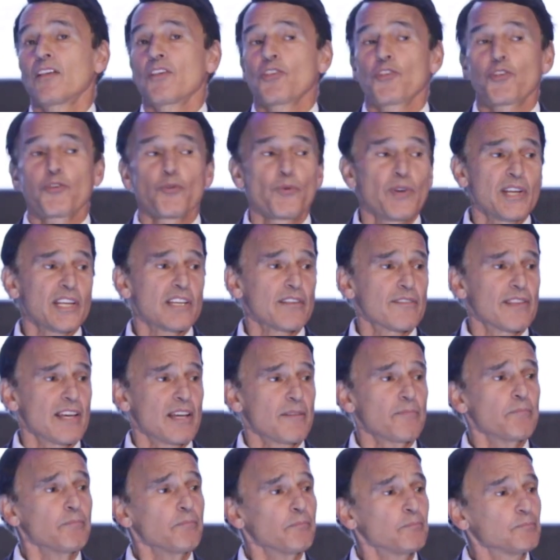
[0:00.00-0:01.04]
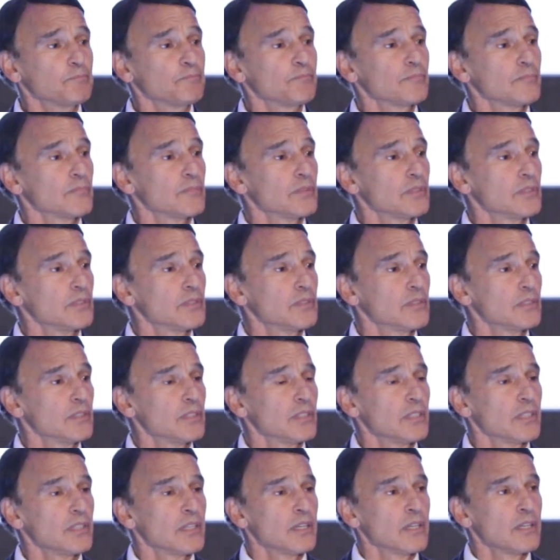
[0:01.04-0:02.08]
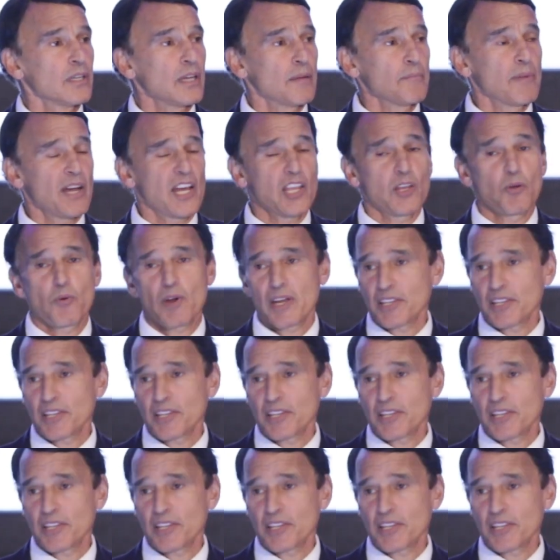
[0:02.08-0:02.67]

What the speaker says: 3 of them, and by the